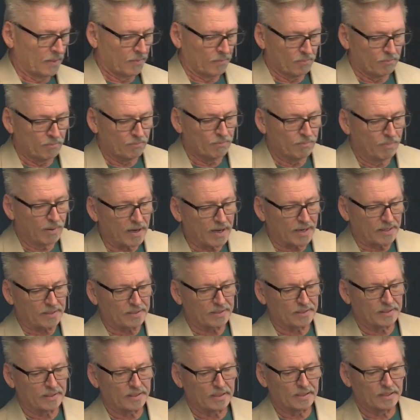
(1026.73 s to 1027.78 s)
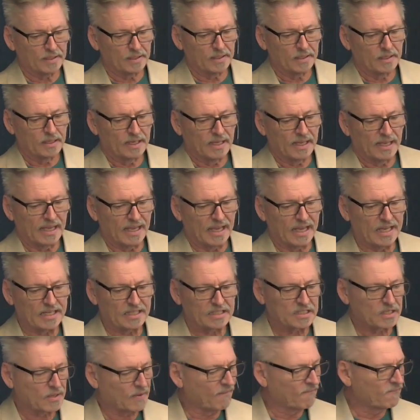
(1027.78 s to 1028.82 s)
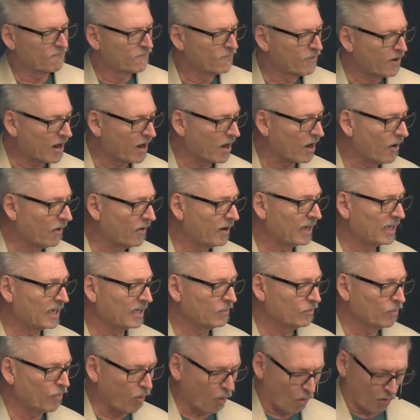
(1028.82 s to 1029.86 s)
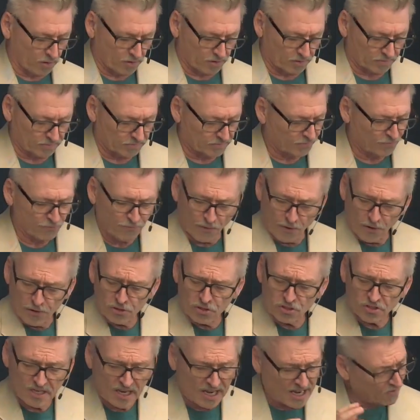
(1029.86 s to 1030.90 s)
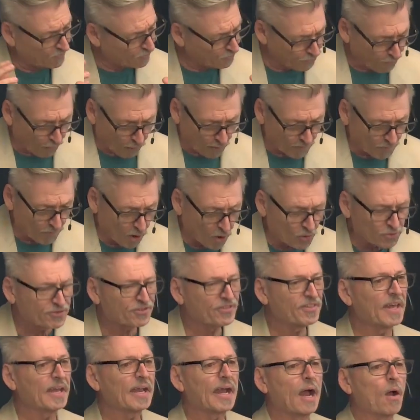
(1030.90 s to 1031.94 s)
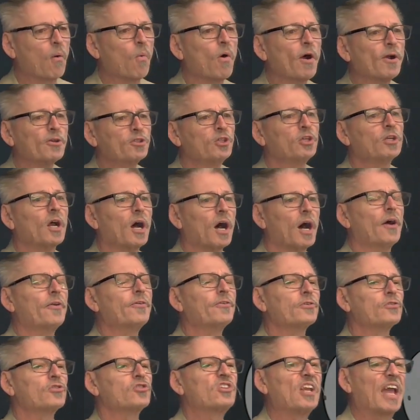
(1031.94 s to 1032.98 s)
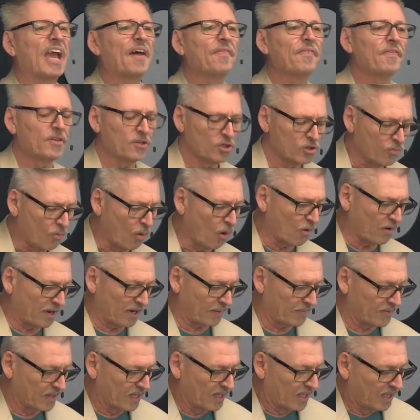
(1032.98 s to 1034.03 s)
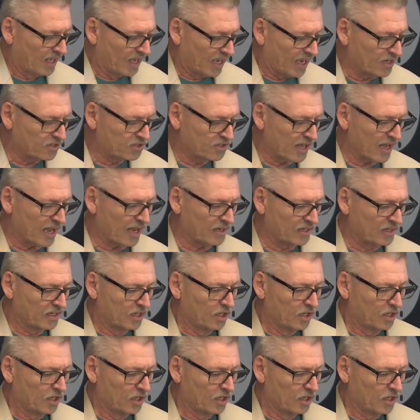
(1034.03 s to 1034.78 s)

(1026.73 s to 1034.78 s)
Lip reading: But it's very important. First and foremost thing I want you to understand this morning is that